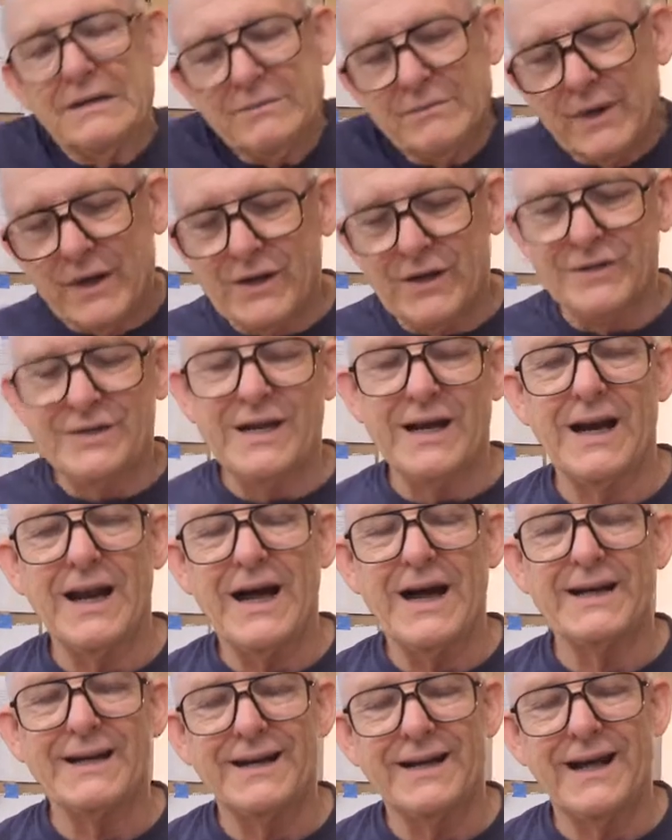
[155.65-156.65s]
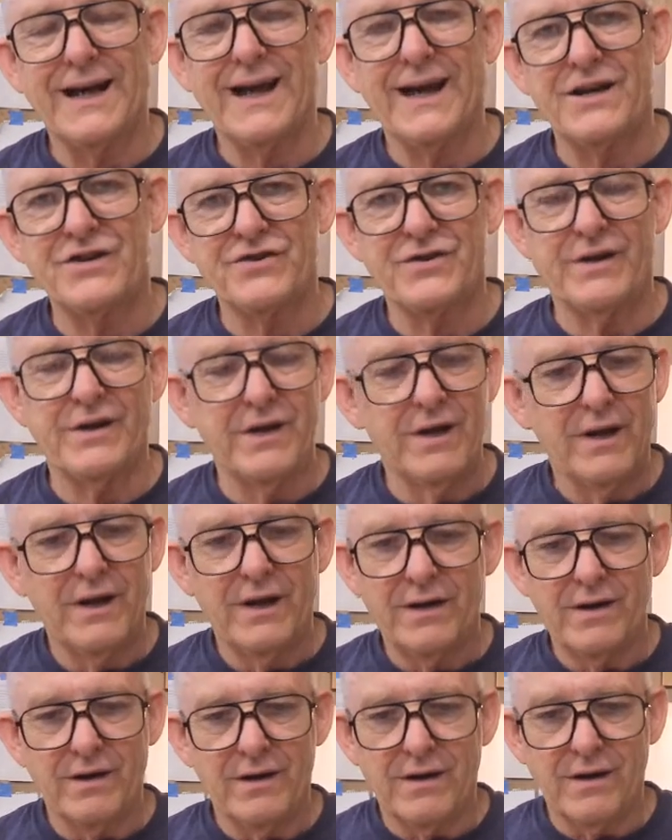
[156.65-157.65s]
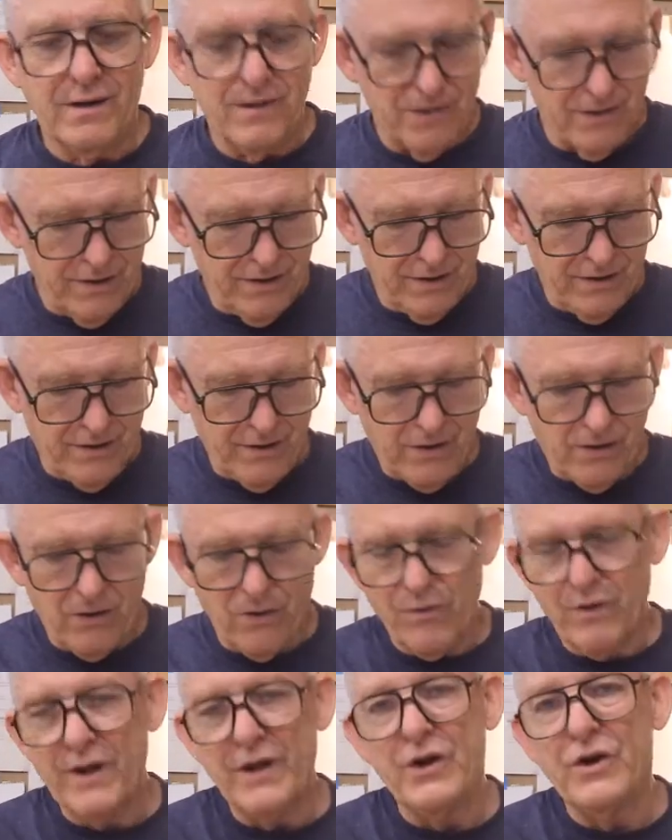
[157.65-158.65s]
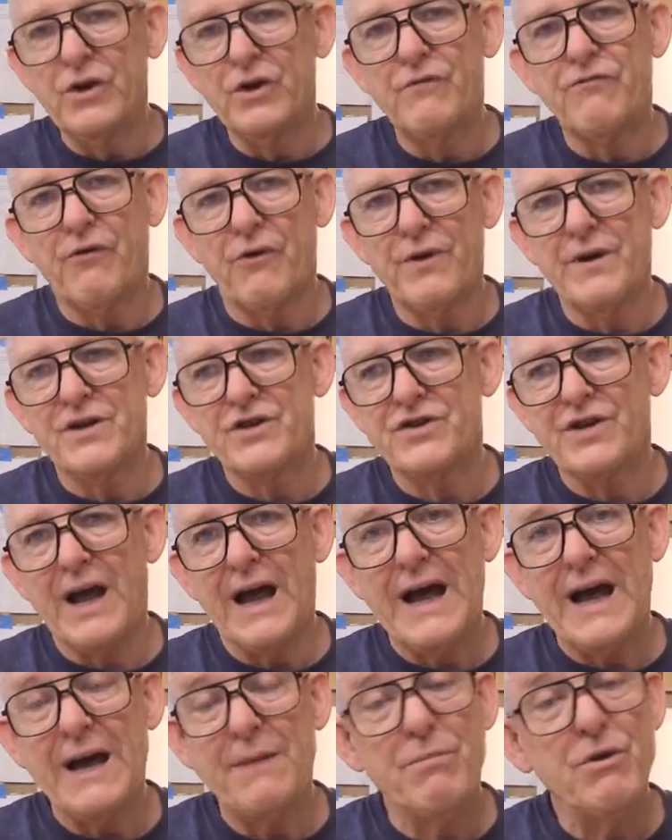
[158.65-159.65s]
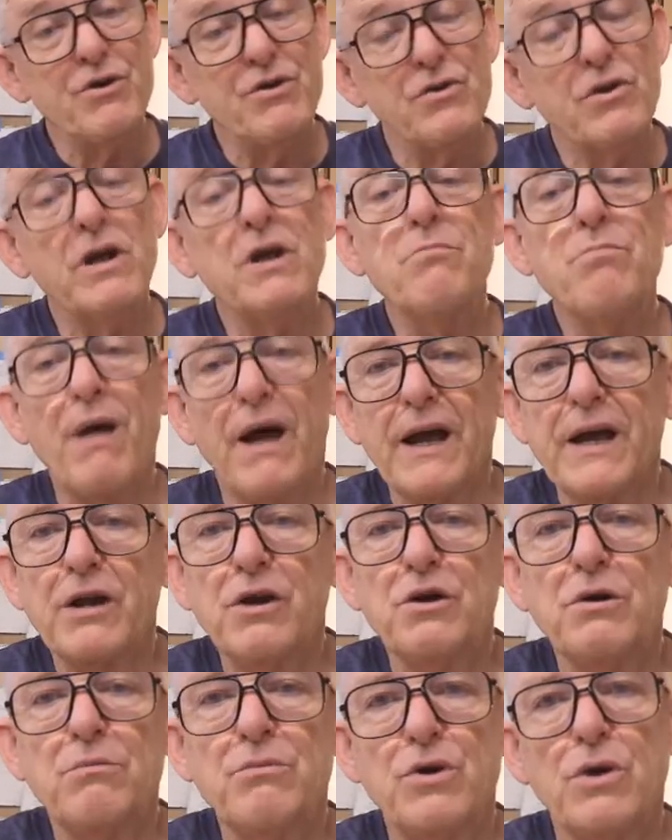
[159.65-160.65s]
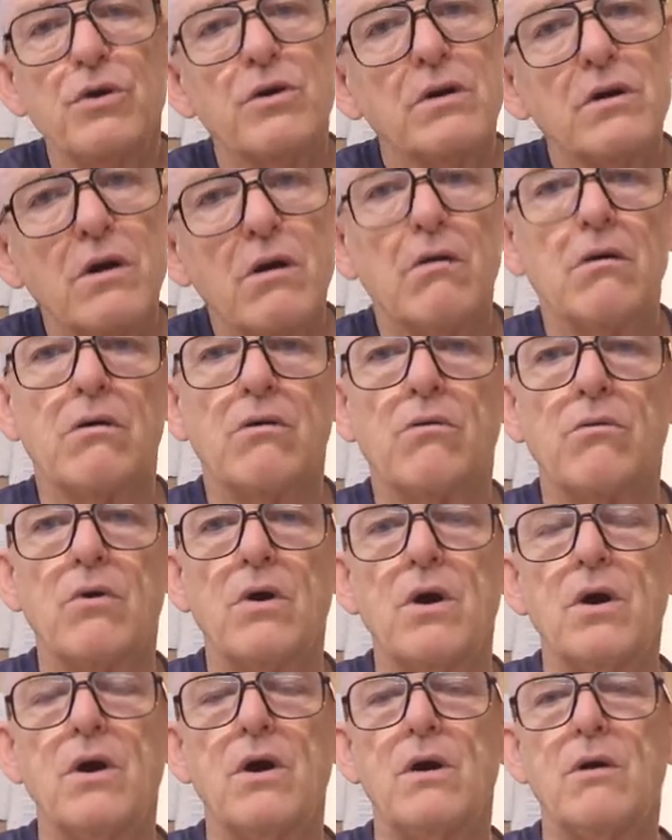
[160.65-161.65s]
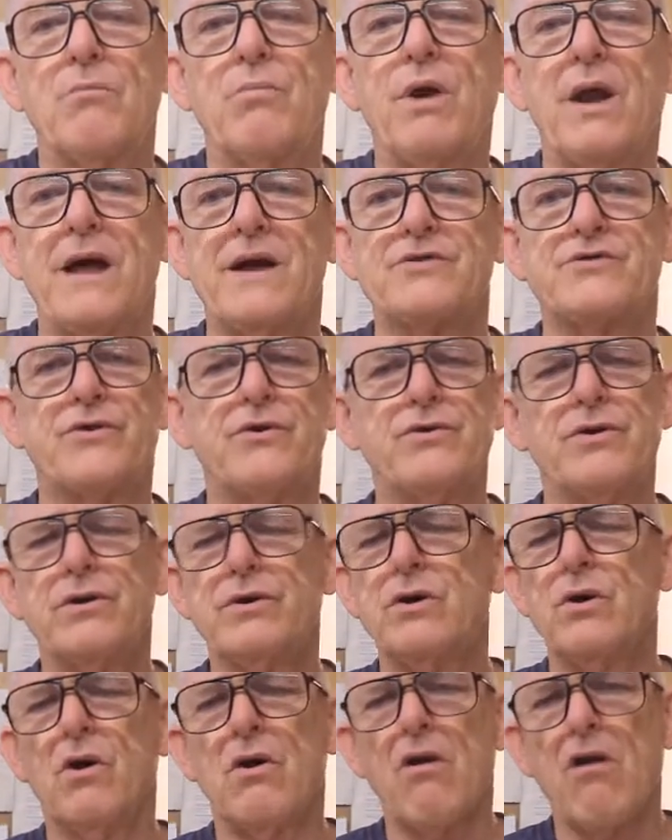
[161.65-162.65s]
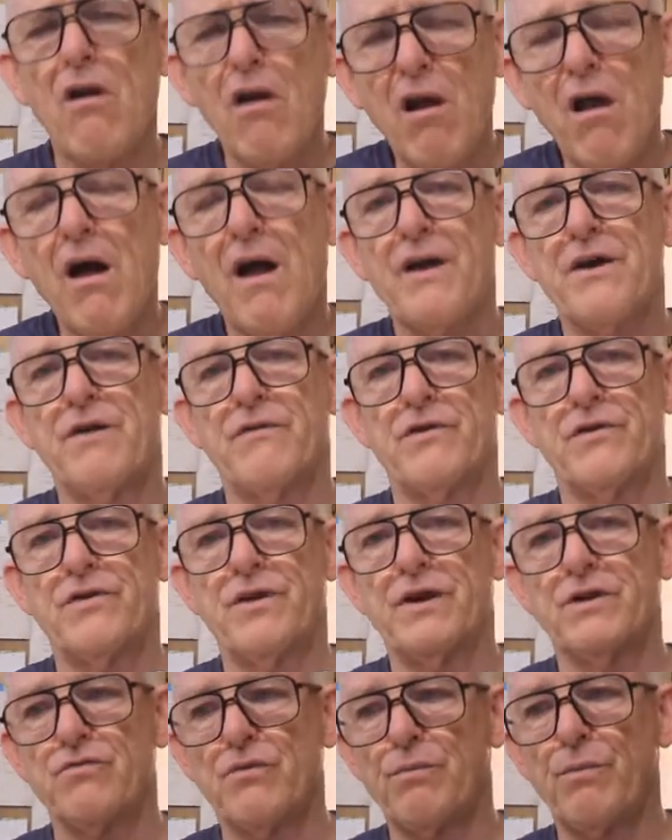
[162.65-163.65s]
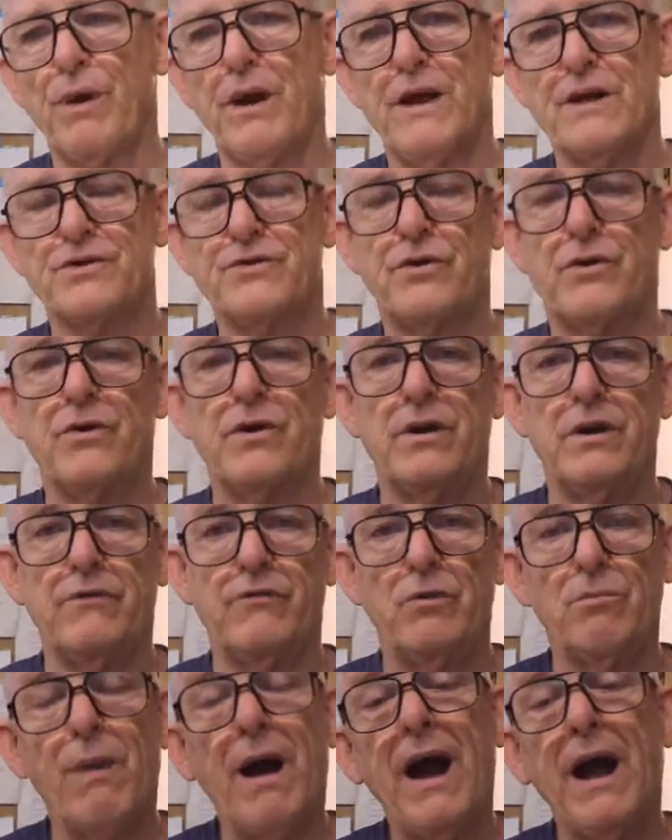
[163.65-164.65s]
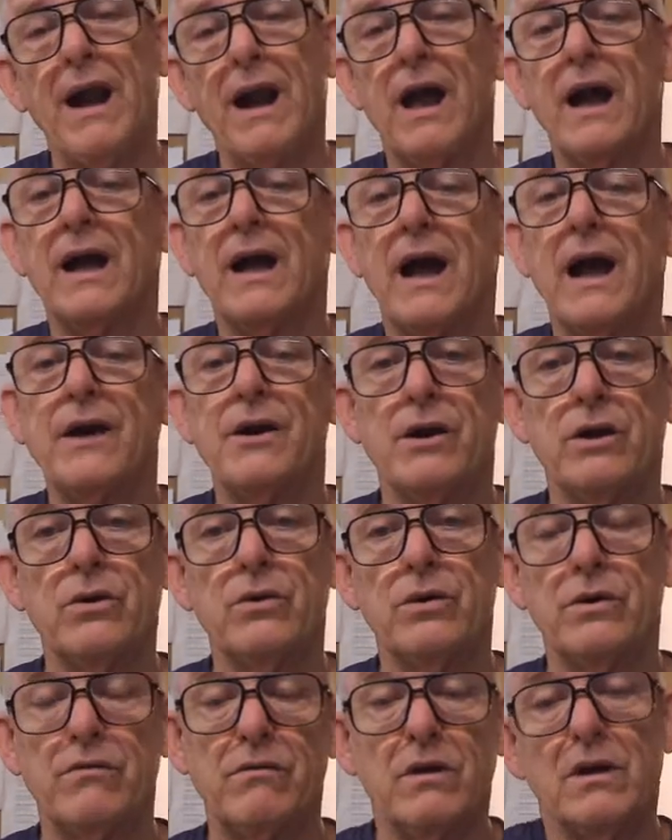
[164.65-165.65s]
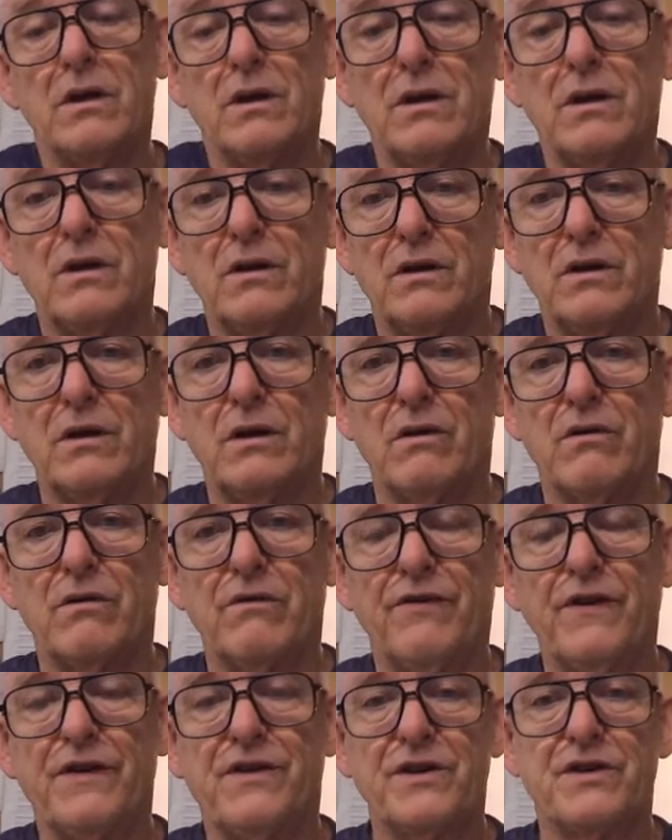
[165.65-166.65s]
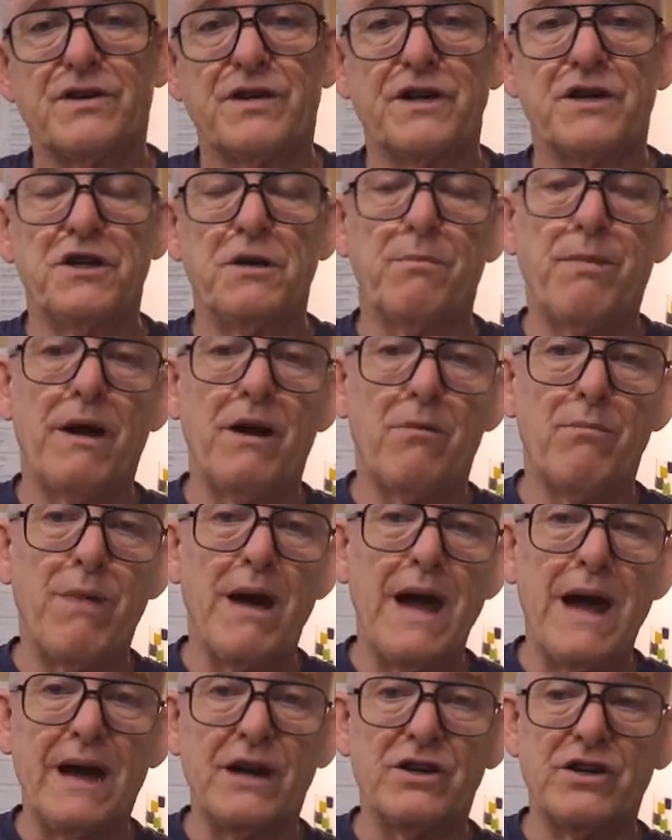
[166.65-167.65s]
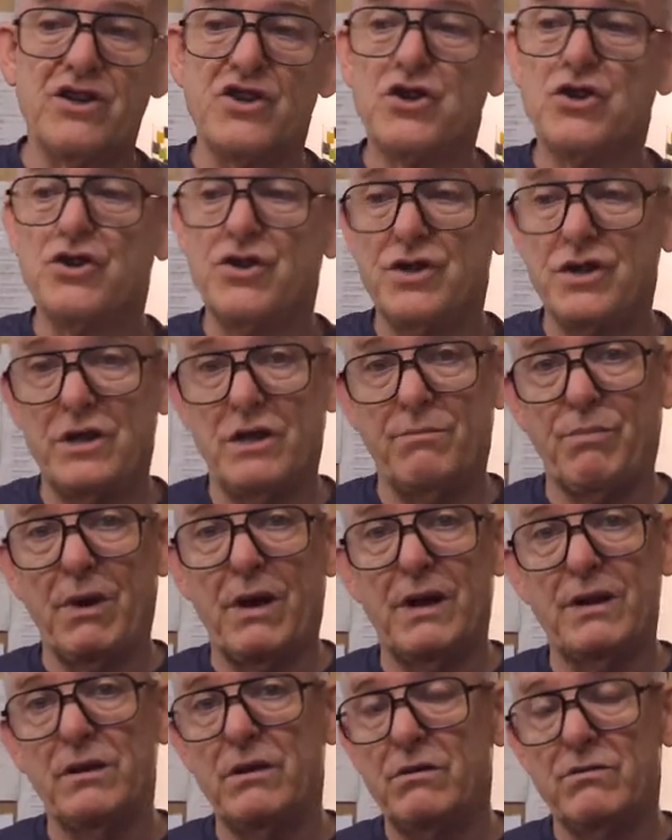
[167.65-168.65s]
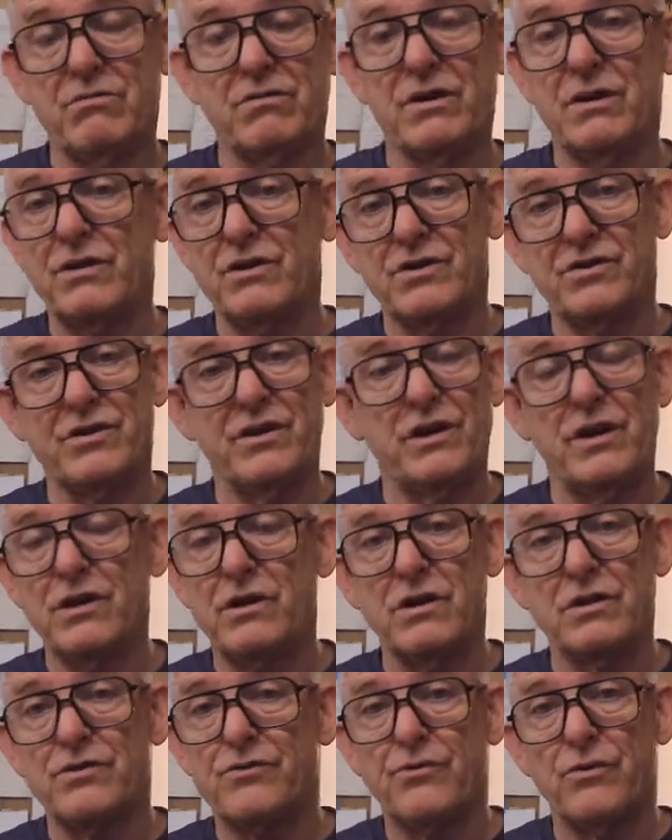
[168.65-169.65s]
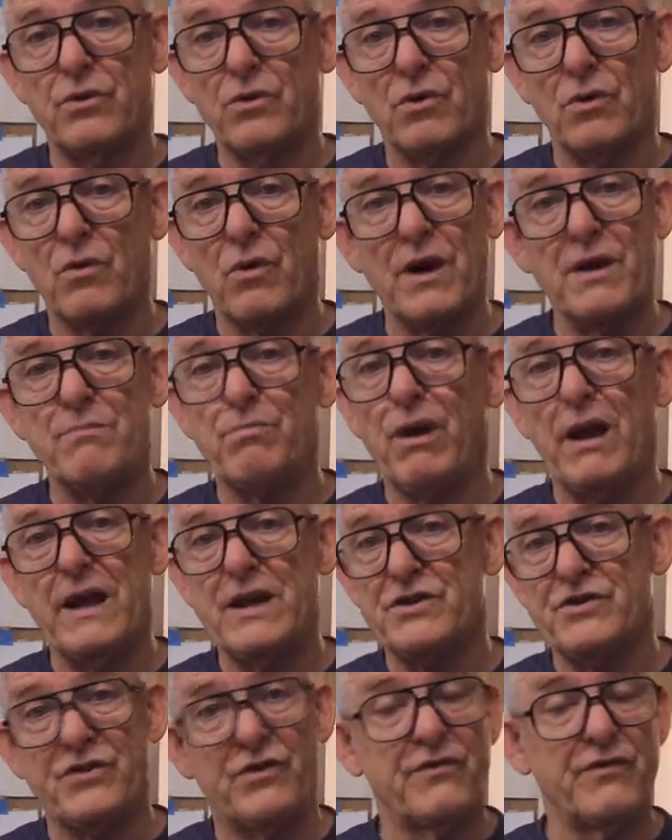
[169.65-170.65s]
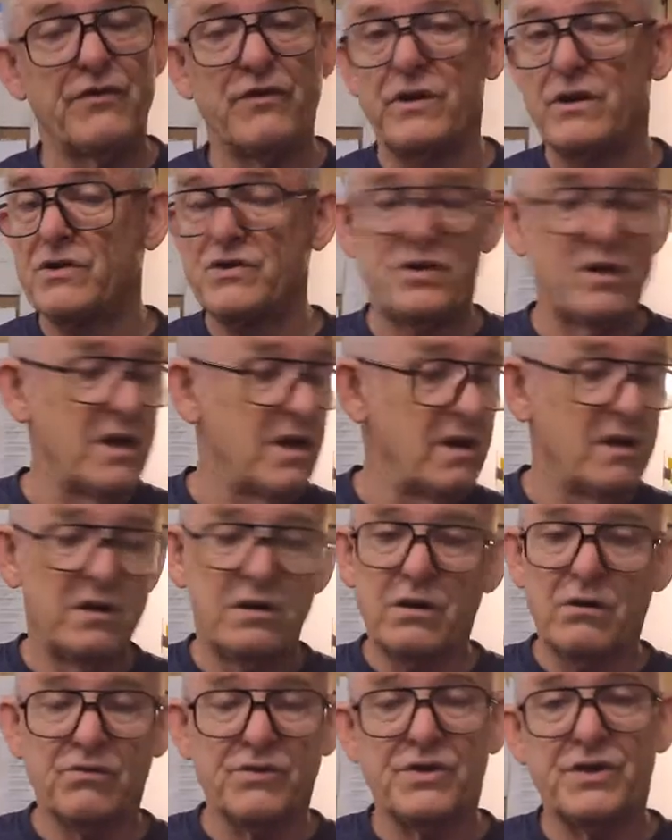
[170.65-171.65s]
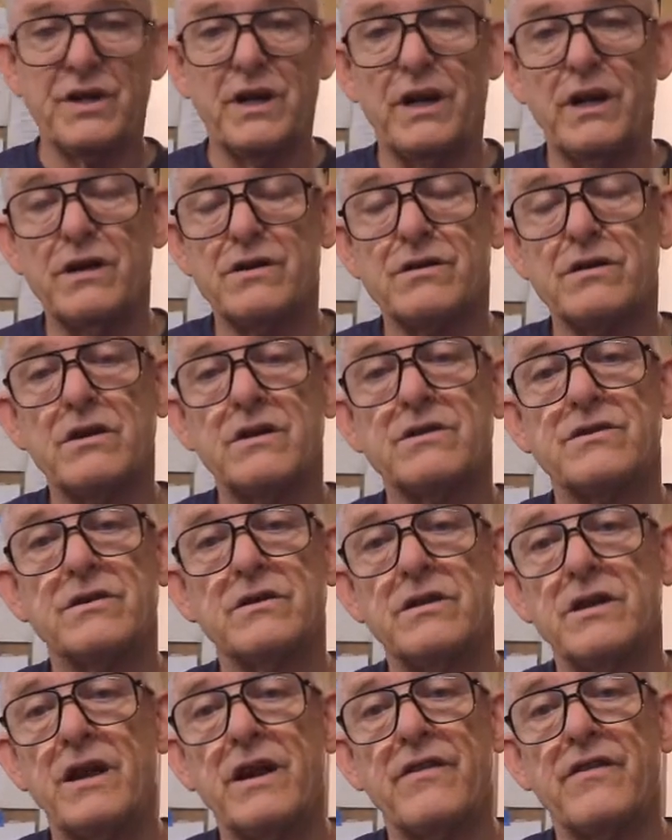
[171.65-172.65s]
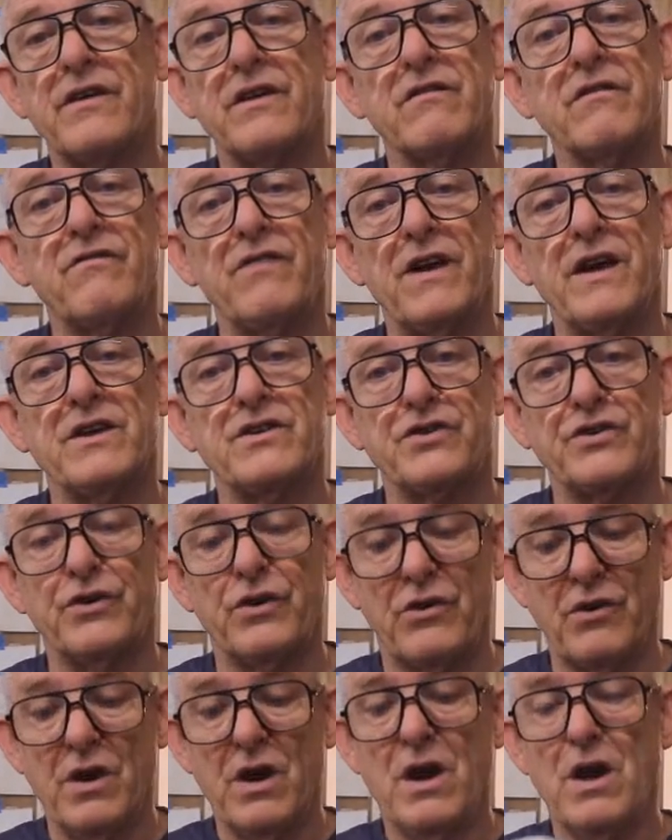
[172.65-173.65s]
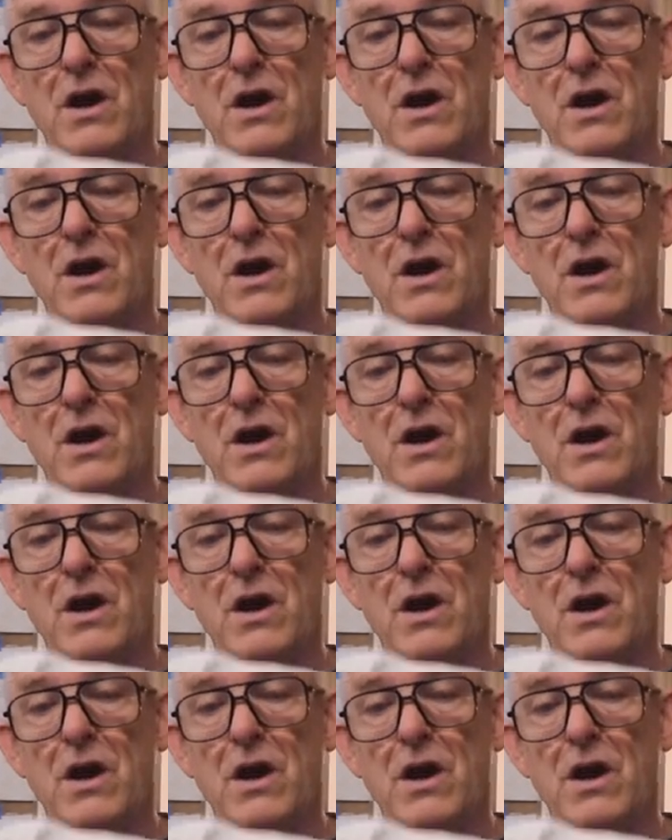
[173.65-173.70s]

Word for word: because I like to cast it. Uh, they're only good for inside, but you can paint them, you can color plaster, you can do a lot of different things with plaster, and if you buy it like I do in, you know, in 50, 60 pound bags, it's cheap. I use just an industrial grade plaster for this. Don't see any sense in anything fancier.